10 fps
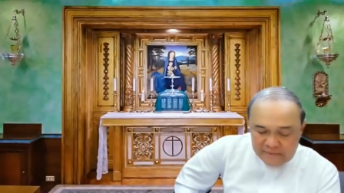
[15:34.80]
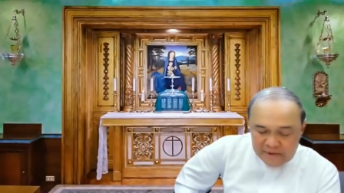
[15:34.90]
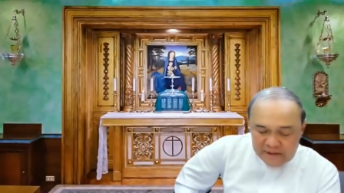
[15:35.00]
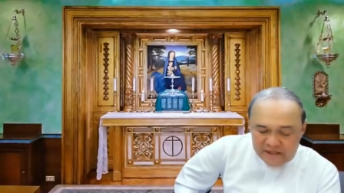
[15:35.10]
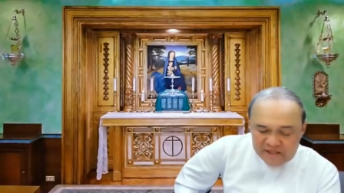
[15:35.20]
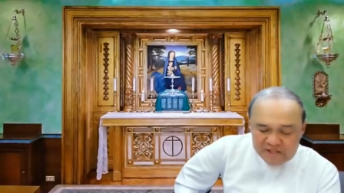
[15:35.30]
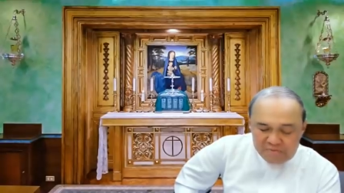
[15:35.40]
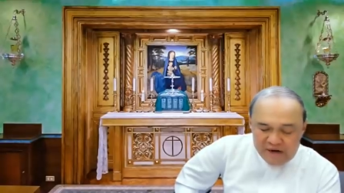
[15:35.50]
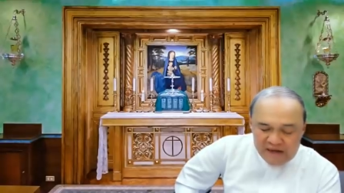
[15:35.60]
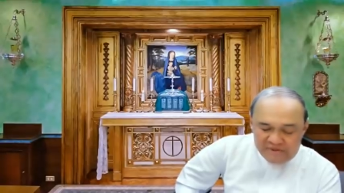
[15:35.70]
Are not his
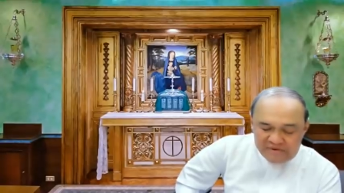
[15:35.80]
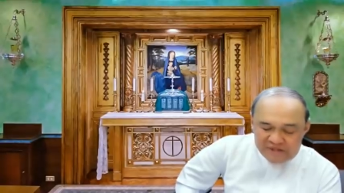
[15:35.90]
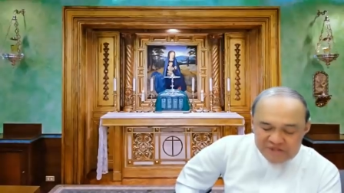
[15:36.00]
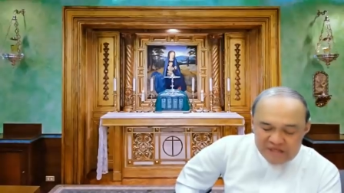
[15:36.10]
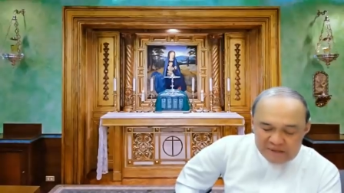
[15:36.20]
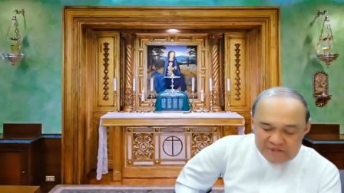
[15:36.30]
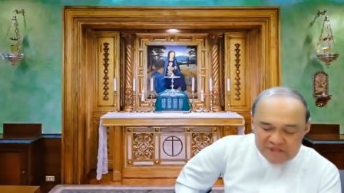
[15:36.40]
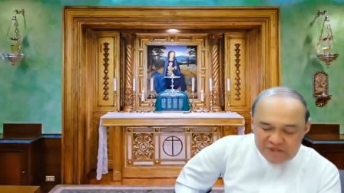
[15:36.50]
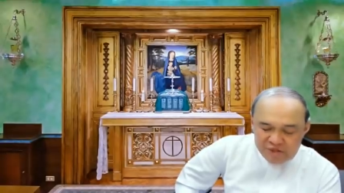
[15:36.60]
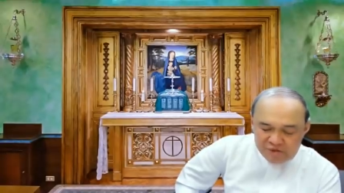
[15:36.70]
brethren, James
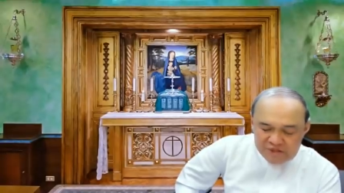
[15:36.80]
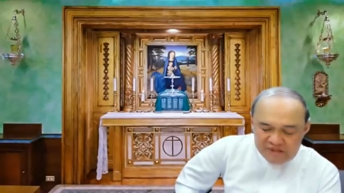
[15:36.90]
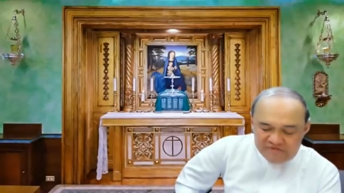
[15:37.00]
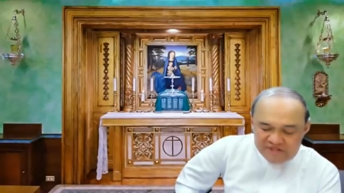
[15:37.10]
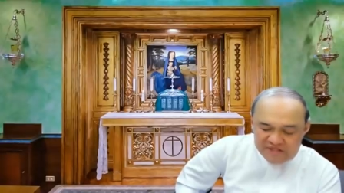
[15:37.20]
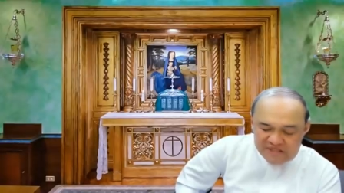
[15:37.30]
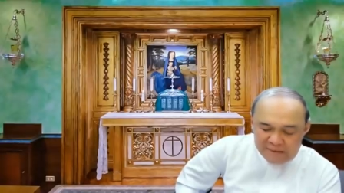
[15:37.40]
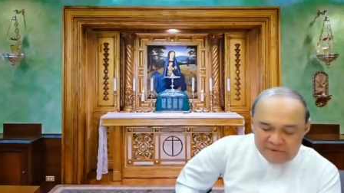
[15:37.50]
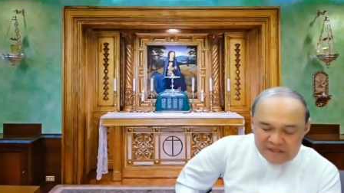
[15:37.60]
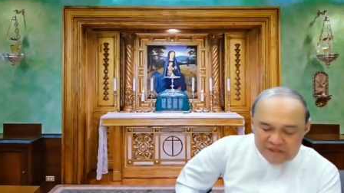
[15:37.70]
and Joseph and
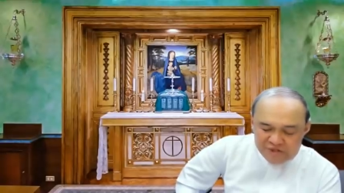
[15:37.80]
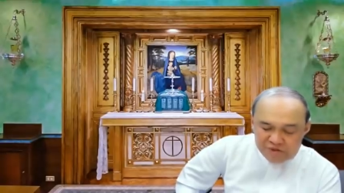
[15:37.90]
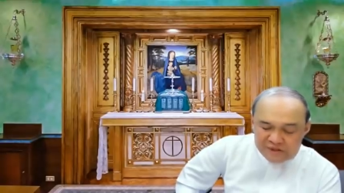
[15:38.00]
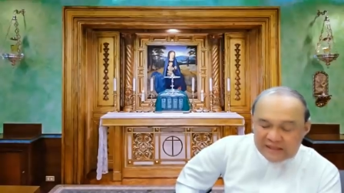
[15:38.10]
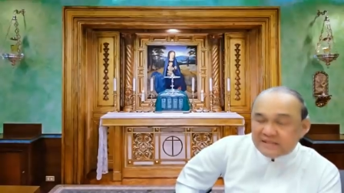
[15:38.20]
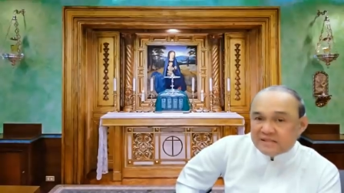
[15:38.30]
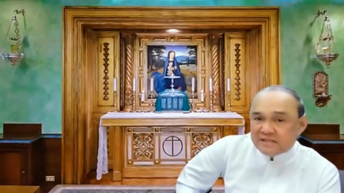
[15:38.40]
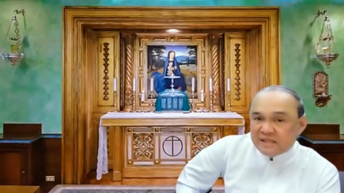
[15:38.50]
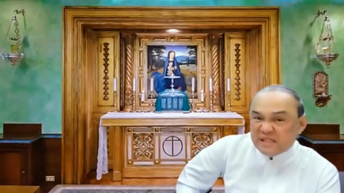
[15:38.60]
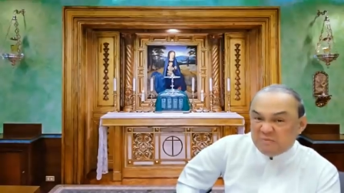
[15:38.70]
Simon and
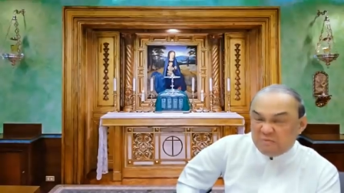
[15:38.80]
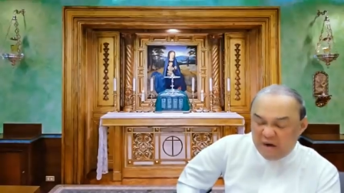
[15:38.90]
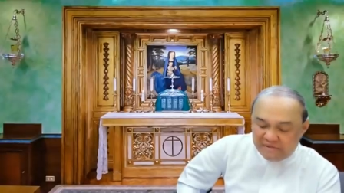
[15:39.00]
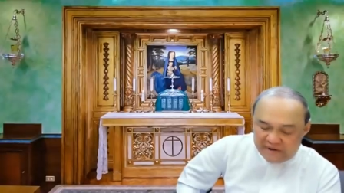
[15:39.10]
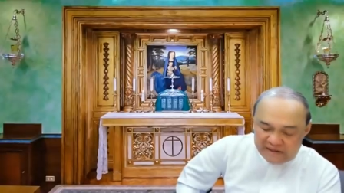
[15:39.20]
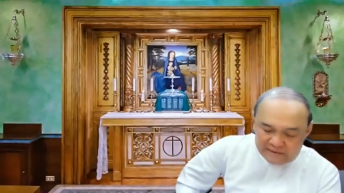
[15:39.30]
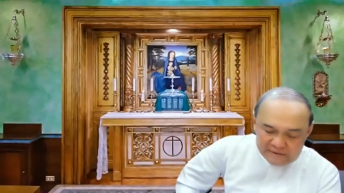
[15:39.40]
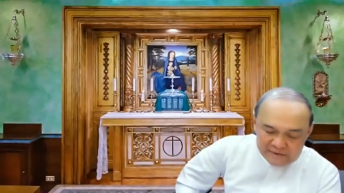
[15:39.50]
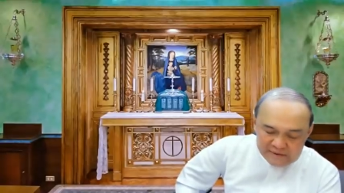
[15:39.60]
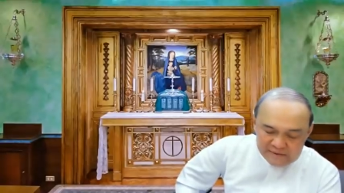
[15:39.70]
Judas, his brethren,
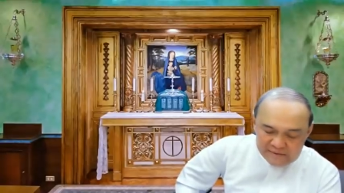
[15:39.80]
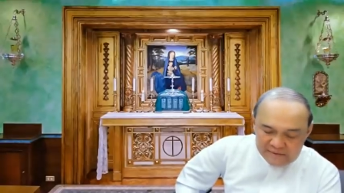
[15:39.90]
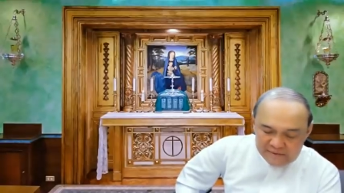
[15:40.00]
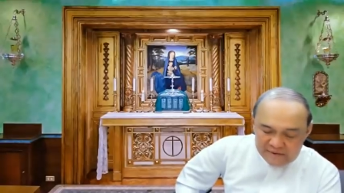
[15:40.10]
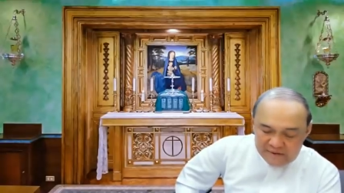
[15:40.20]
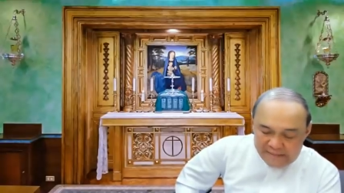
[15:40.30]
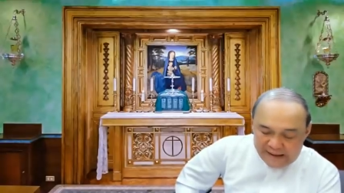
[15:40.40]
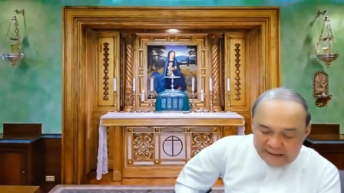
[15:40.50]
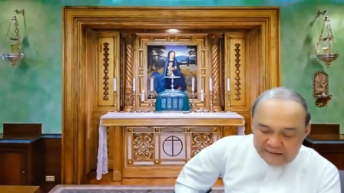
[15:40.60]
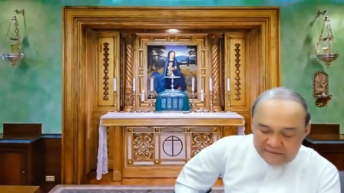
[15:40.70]
the
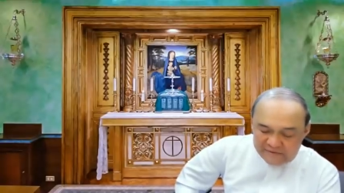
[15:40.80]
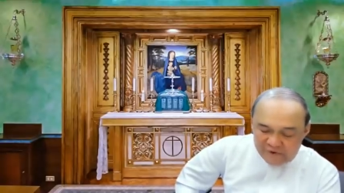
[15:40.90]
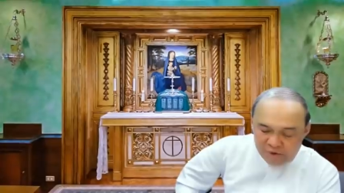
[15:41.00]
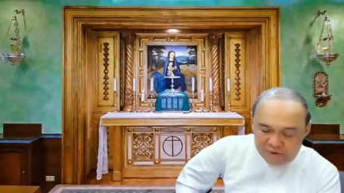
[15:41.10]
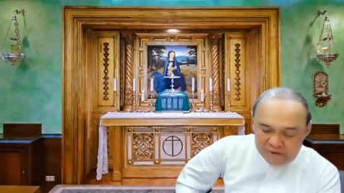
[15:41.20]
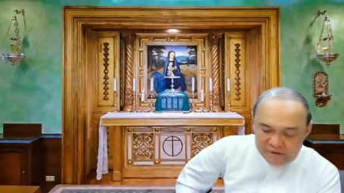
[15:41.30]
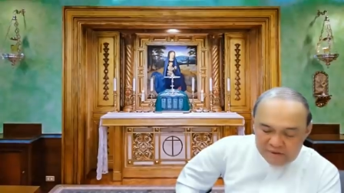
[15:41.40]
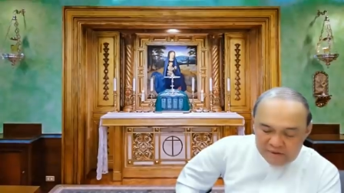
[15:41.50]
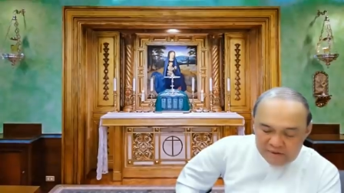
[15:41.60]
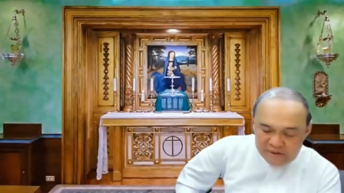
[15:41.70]
men folk,
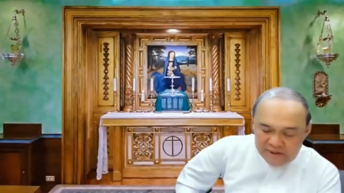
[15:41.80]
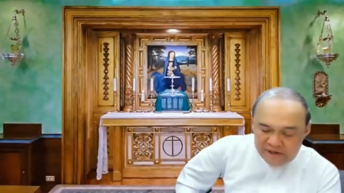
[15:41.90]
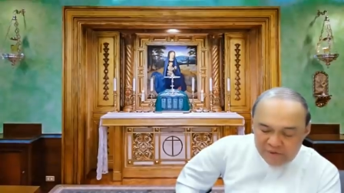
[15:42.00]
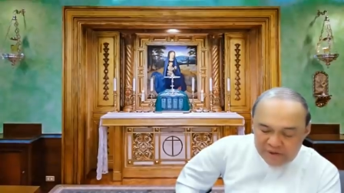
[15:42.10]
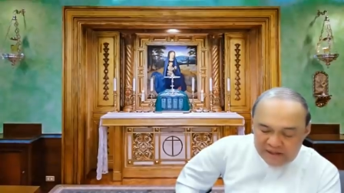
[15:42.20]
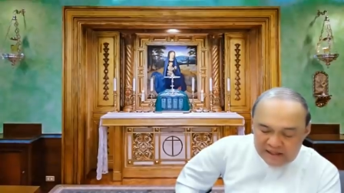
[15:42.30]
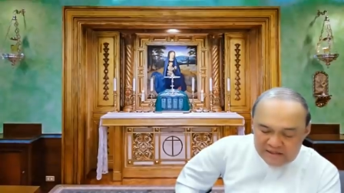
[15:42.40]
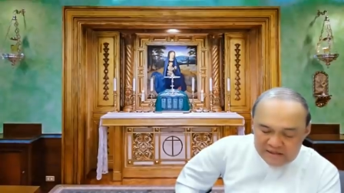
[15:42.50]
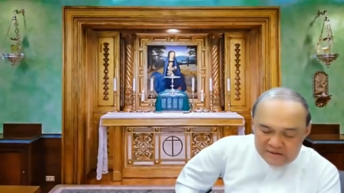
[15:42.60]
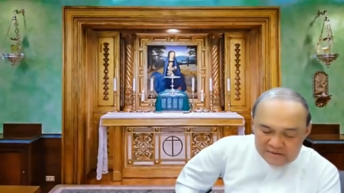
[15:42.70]
here with
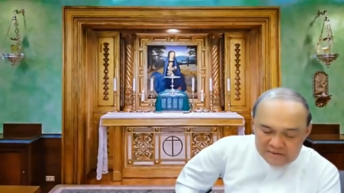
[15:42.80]
us?